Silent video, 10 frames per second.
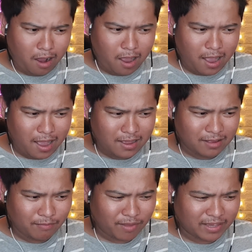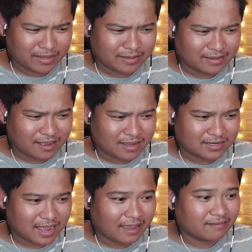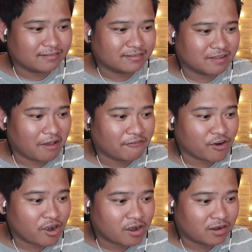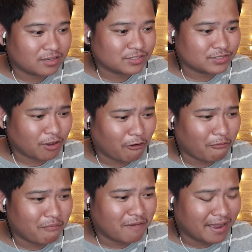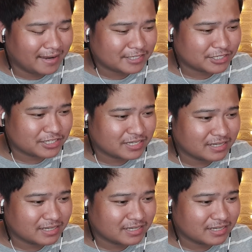Ah! My god, I love her so much!